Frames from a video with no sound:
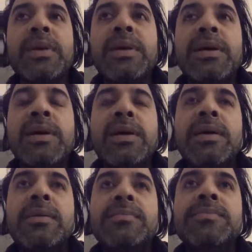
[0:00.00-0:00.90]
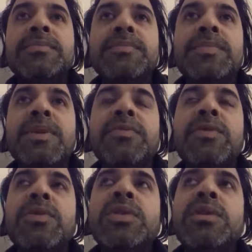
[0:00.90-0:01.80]
the
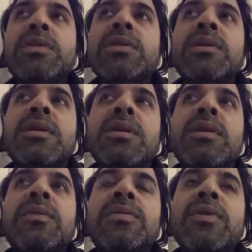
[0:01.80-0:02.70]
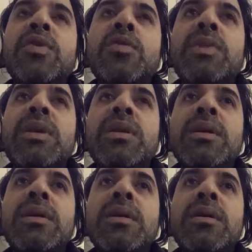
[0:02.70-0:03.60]
future of human
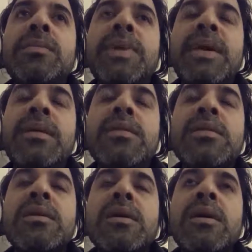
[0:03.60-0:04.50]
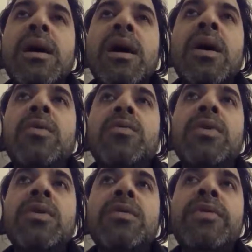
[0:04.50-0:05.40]
beings, how
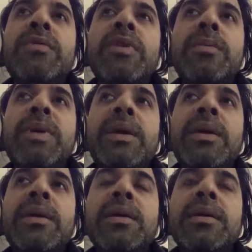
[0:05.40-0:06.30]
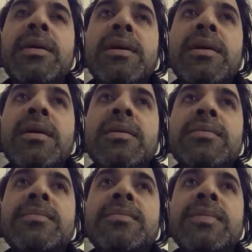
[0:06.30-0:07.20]
we will be
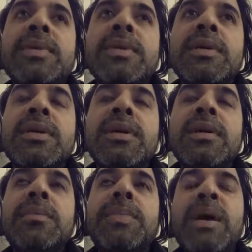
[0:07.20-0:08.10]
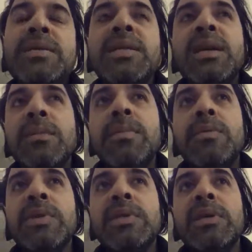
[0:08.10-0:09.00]
um, parting up
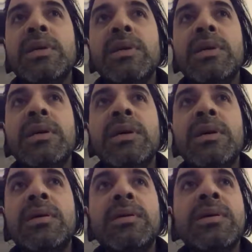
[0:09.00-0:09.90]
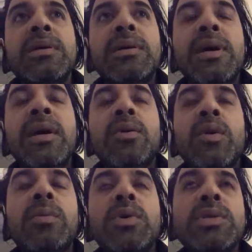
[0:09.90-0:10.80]
with a
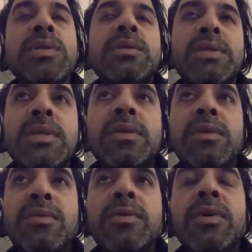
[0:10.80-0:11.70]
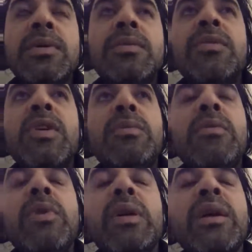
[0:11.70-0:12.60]
robot. You know, we'll be
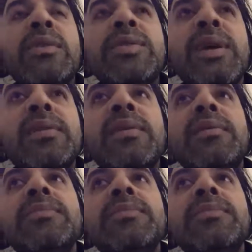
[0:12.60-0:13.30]
working together,